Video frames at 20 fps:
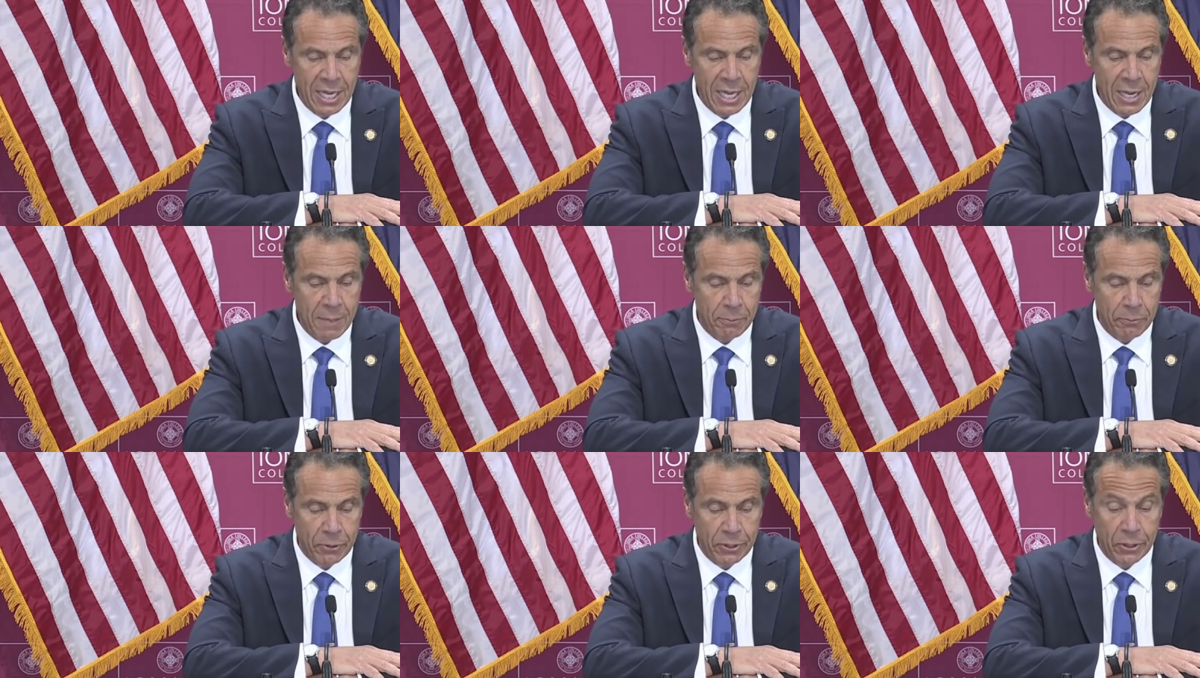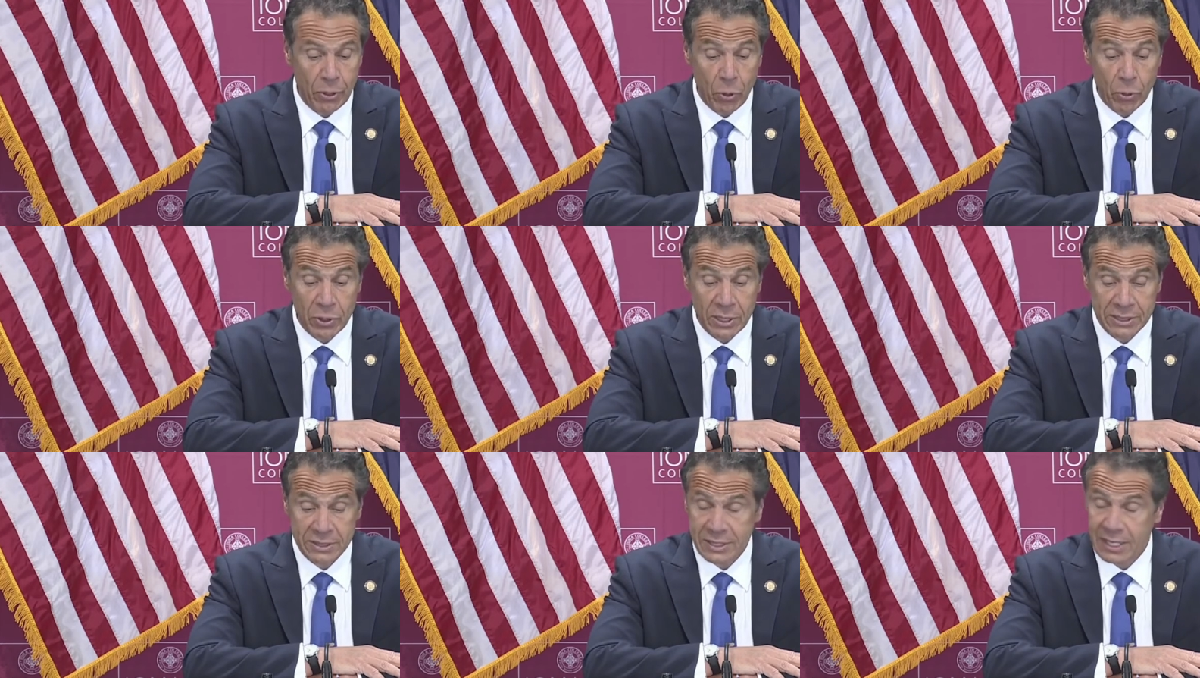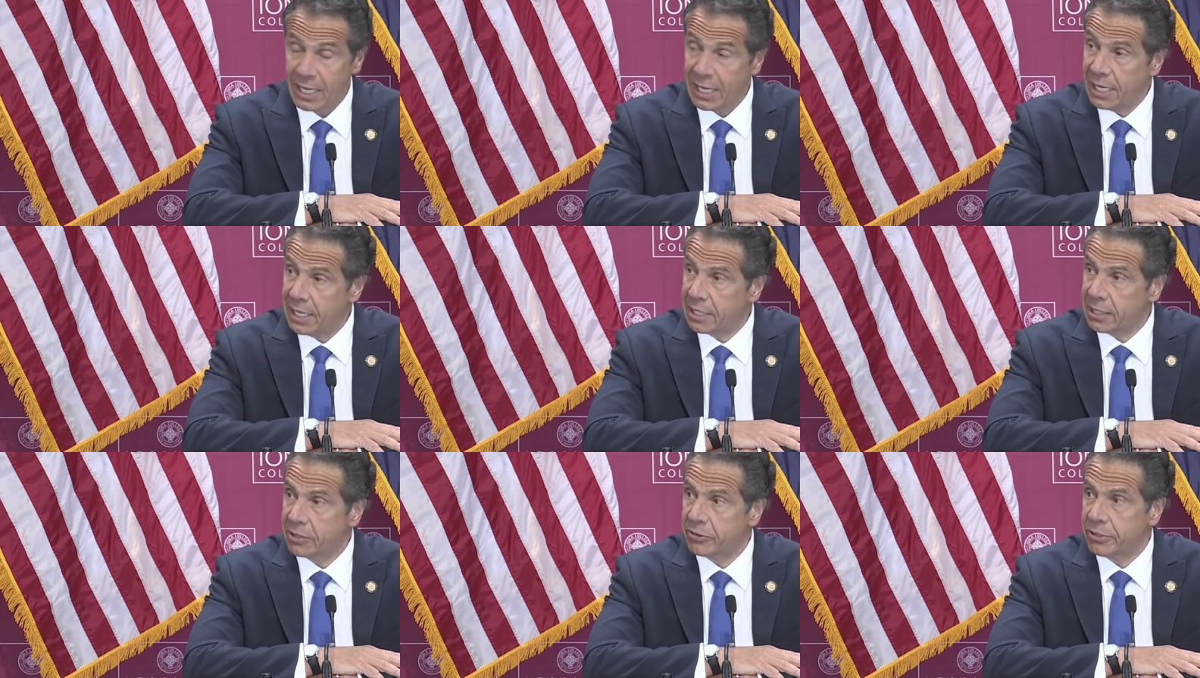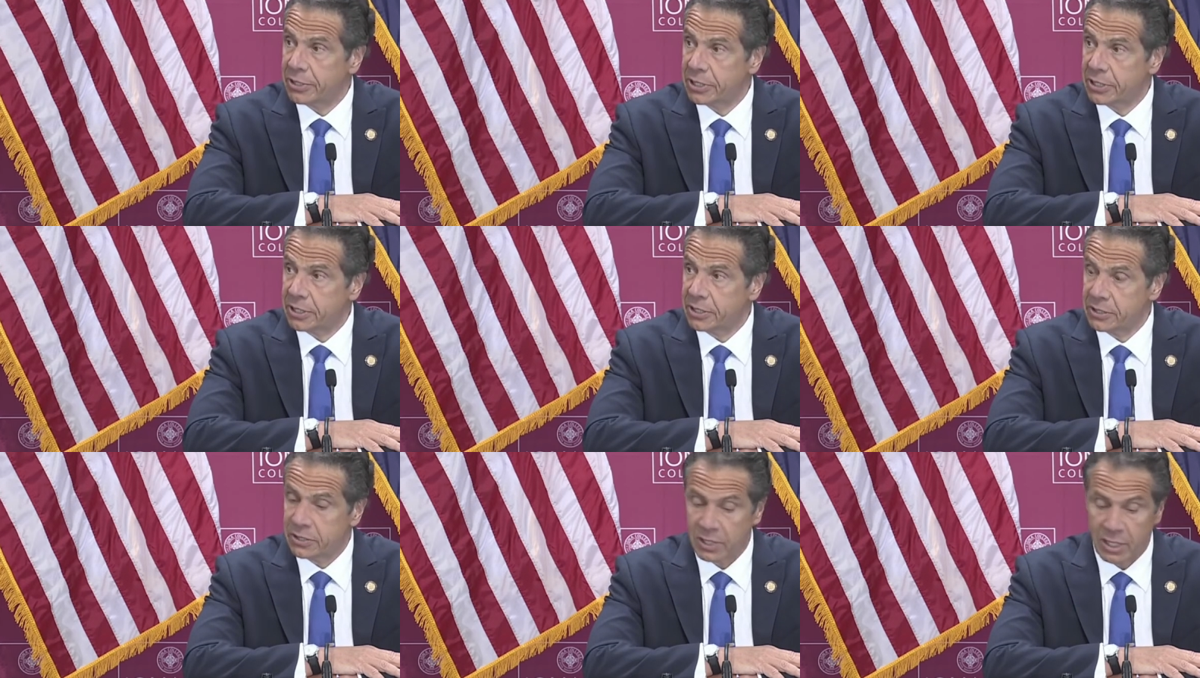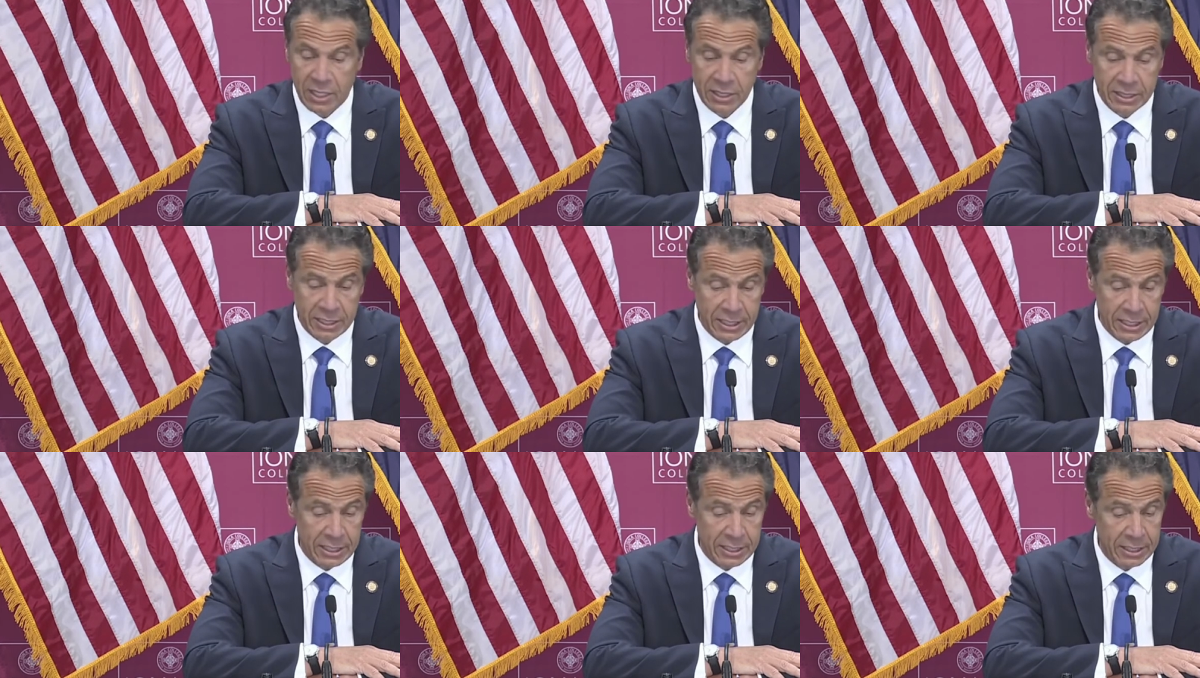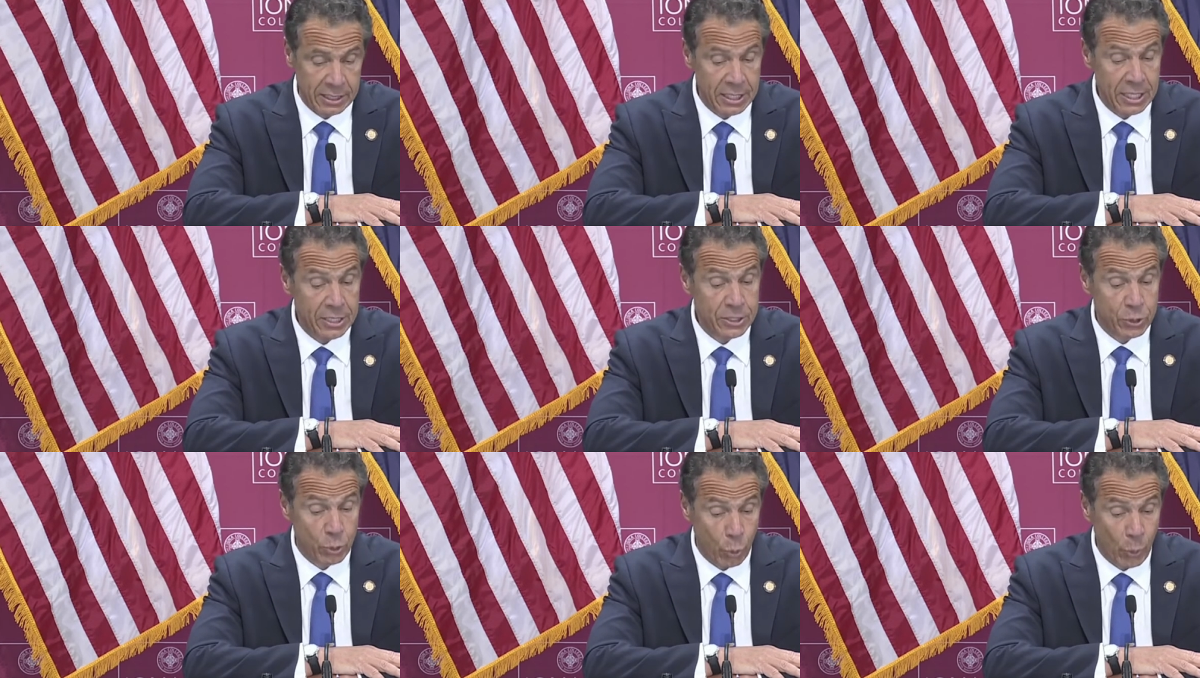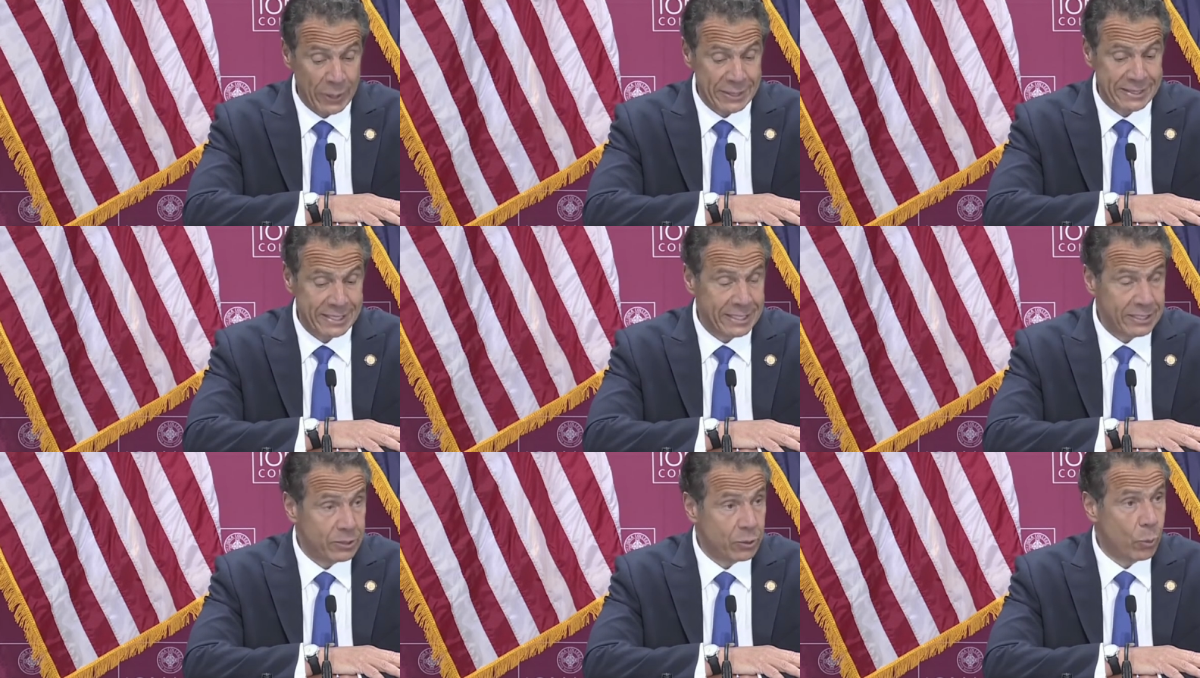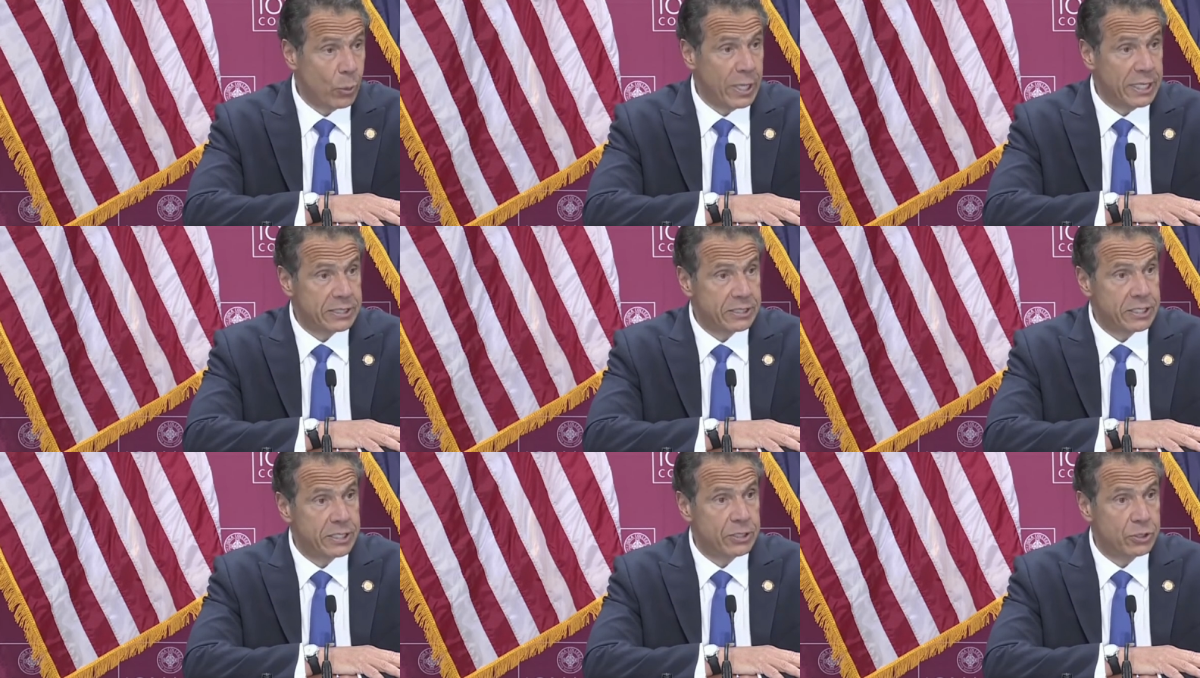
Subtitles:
Breonna Taylor in Kentucky, 2020.